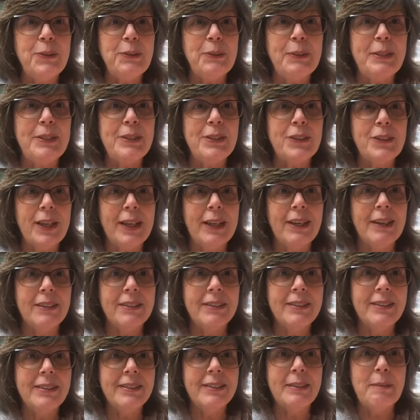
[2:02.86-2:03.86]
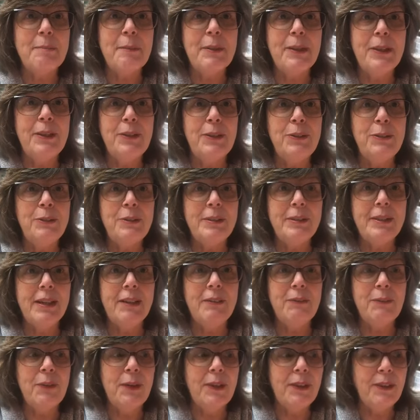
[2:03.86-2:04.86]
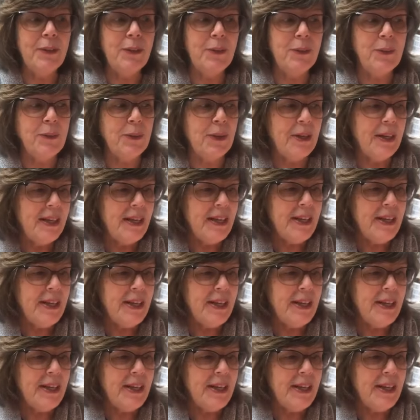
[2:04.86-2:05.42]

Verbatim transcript: you and share some of the new stuff with you.